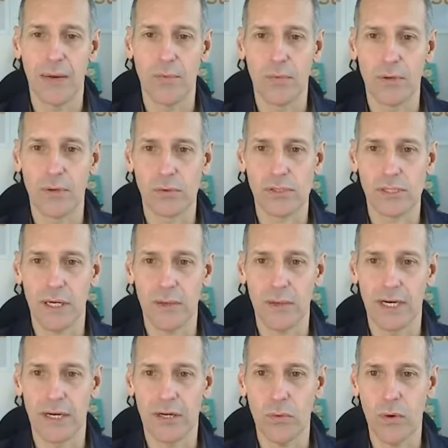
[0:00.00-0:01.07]
we also
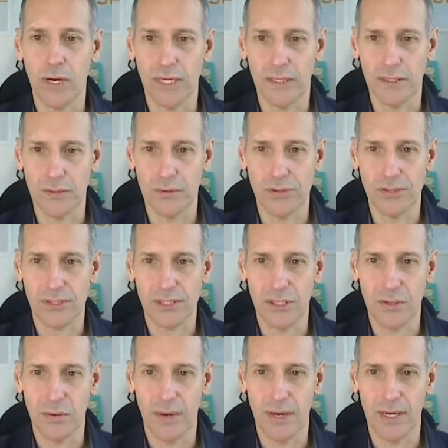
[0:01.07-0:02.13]
are quite used
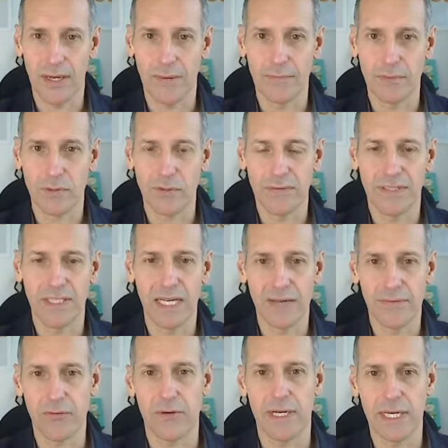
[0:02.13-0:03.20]
to sort of
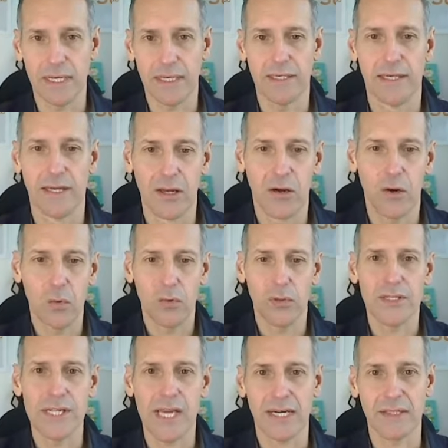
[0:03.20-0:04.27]
delivery and all
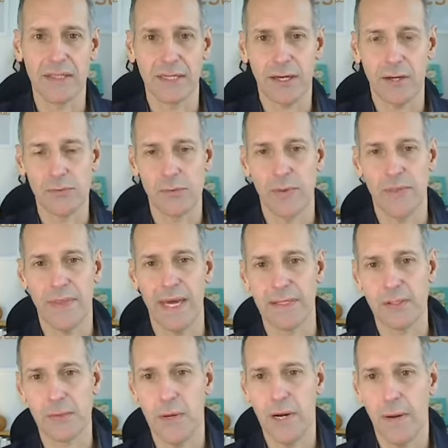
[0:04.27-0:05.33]
the tech that goes with that
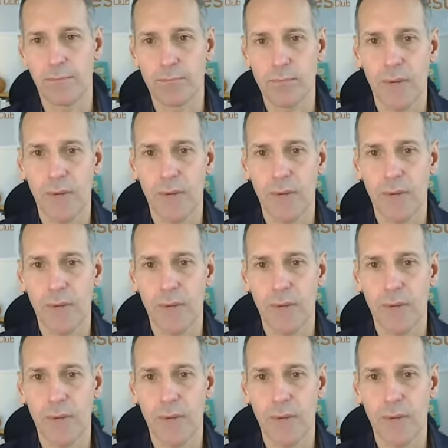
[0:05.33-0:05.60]
as well.